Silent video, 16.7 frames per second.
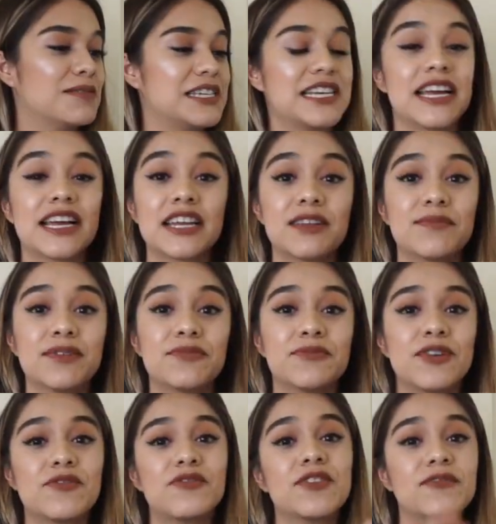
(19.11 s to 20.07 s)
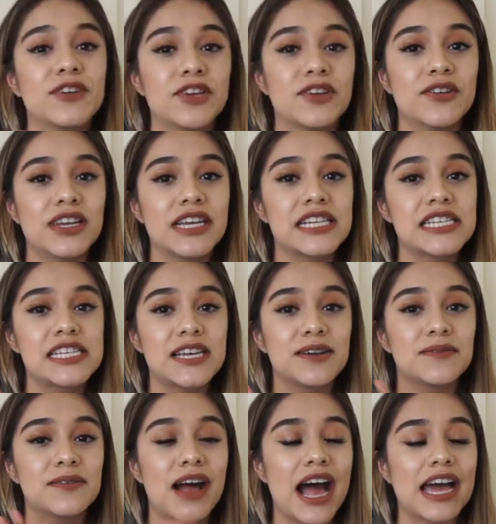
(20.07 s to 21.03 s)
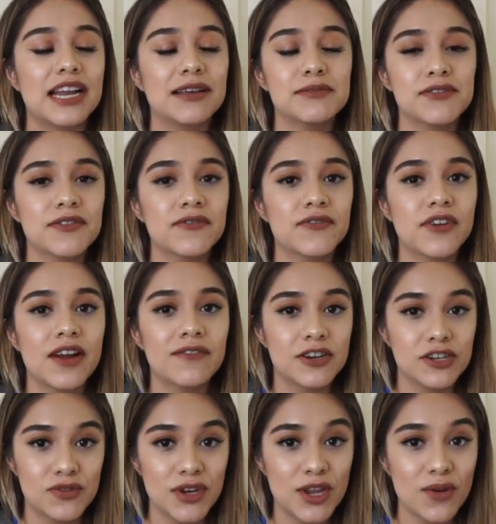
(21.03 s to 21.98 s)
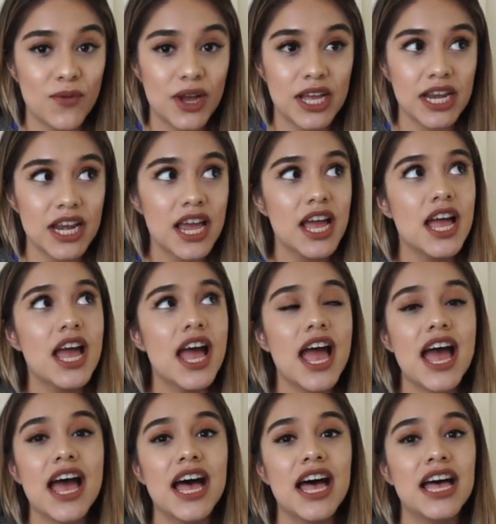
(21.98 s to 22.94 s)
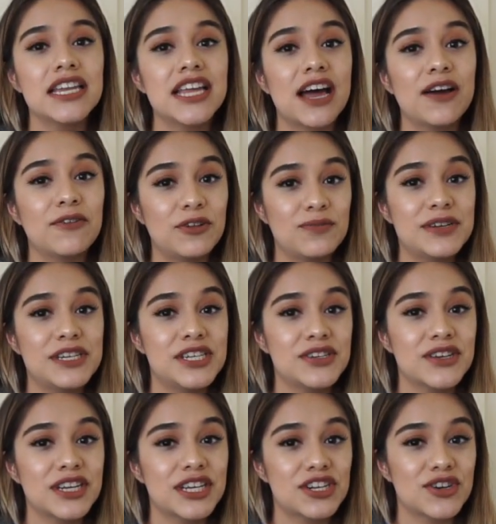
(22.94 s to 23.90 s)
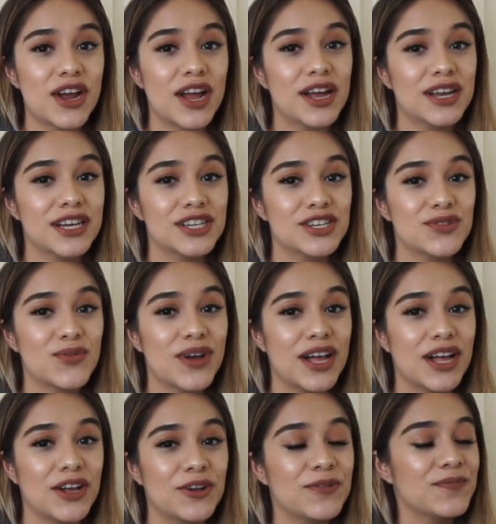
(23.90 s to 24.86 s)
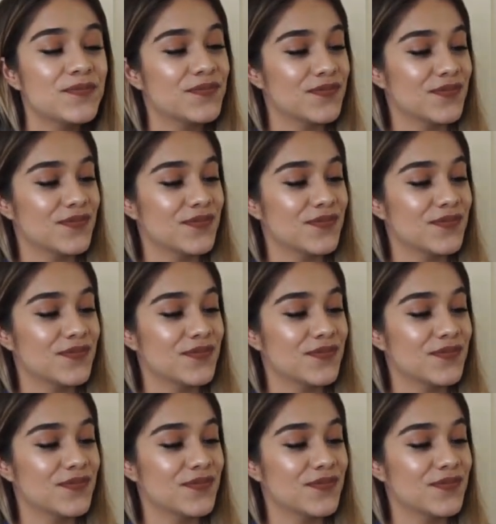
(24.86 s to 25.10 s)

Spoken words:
Today I'm gonna be reviewing some items from Forever 21 and I will be doing a try on as well.